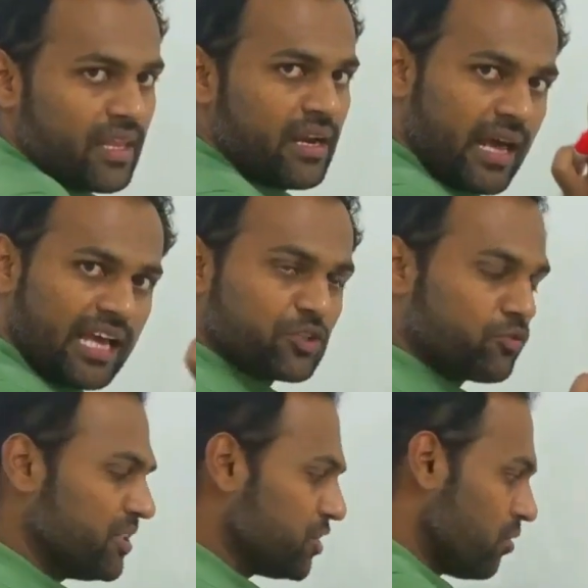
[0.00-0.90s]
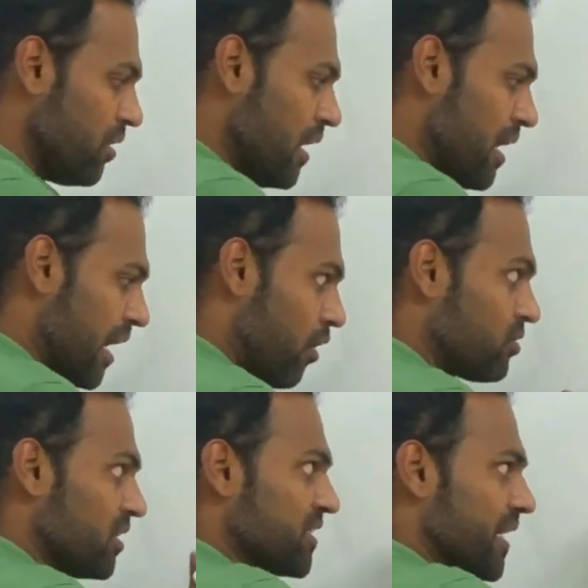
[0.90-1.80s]
It has to be shown along
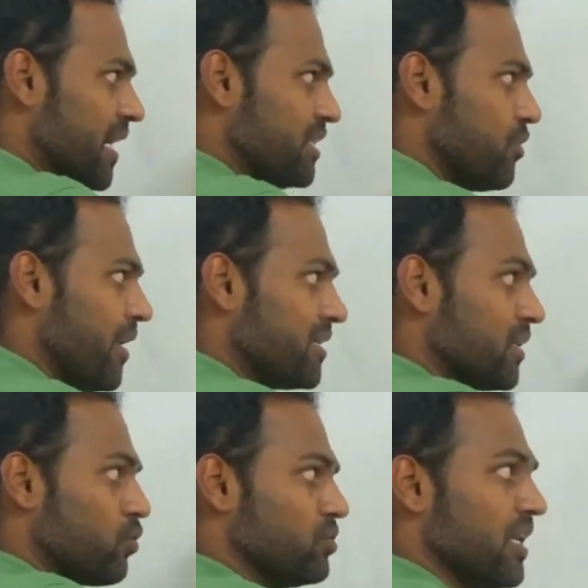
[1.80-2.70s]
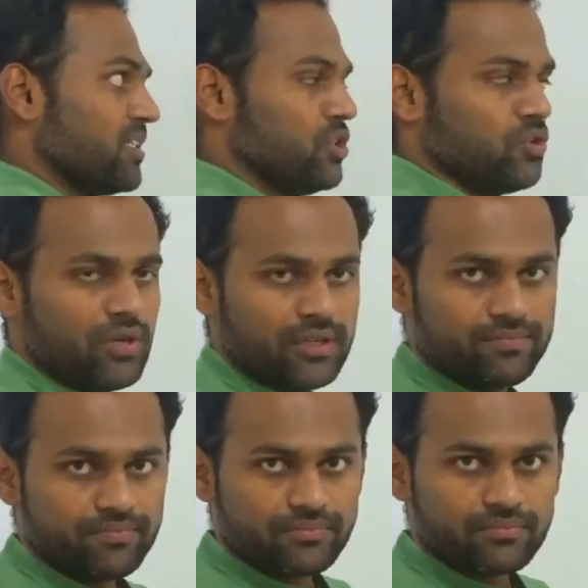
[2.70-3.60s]
the straight line joining the 2 charges only.
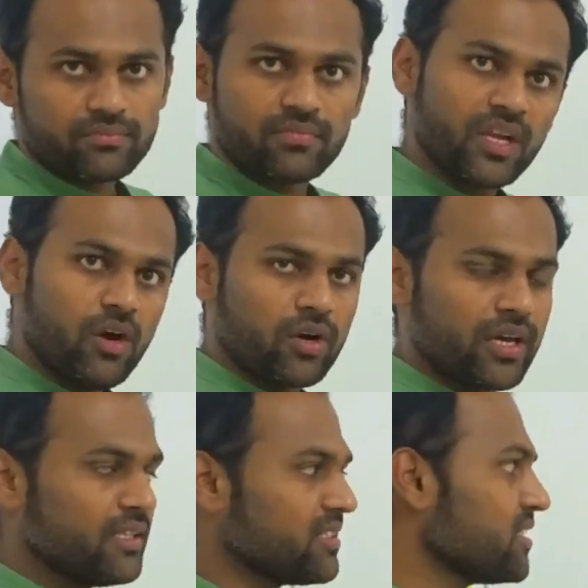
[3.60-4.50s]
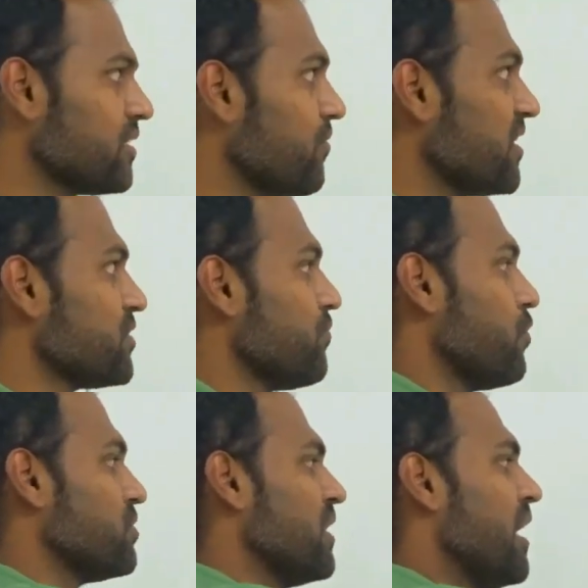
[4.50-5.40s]
Okay, this is the first
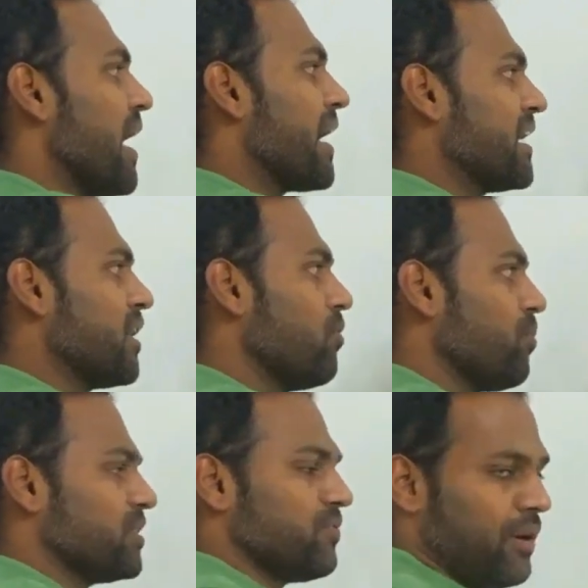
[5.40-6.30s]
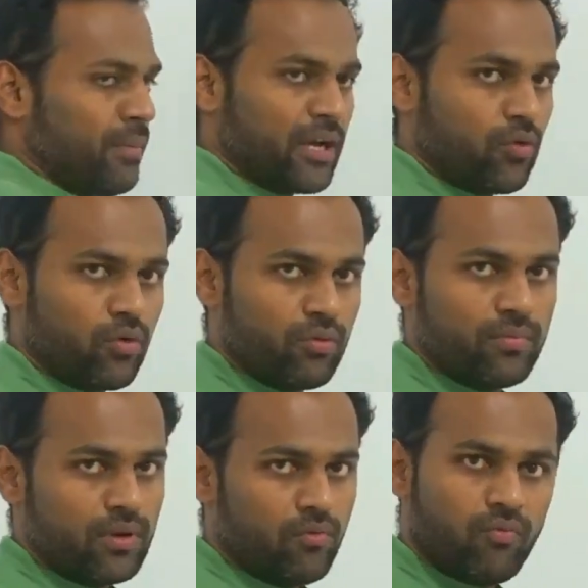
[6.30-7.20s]
force acting on plus 5 microcoulomb.
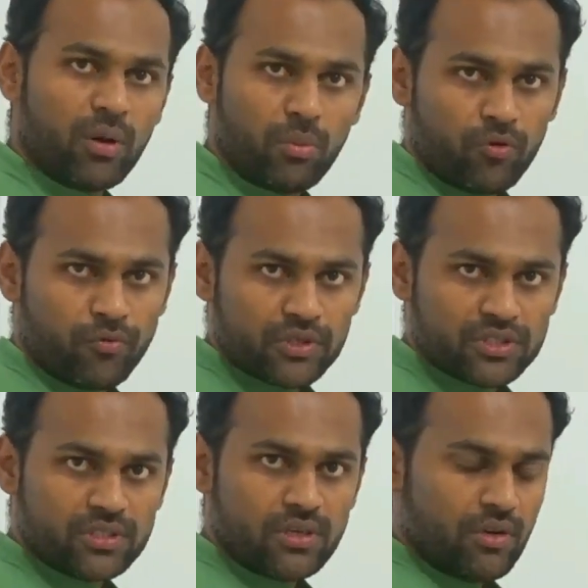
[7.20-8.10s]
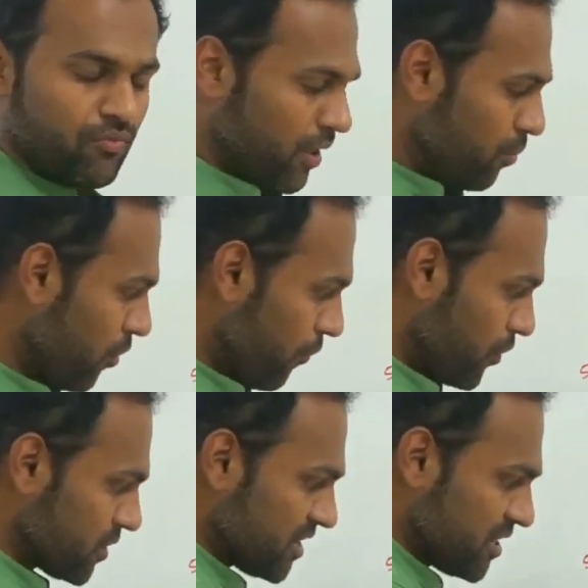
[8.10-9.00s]
One more
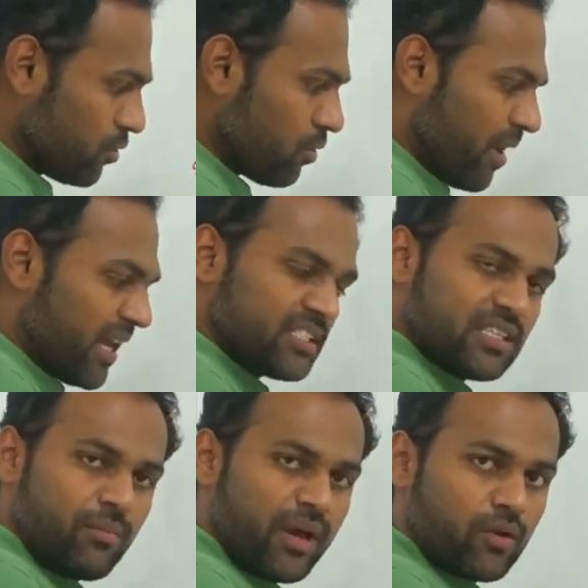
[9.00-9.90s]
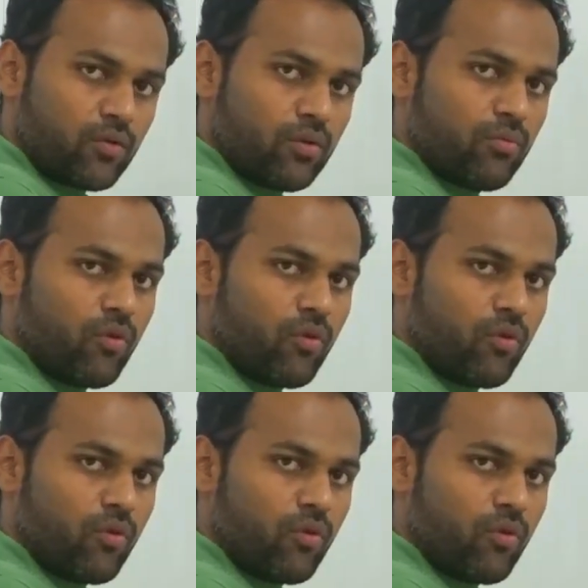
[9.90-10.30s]
force is due to minus 10 microcoulomb.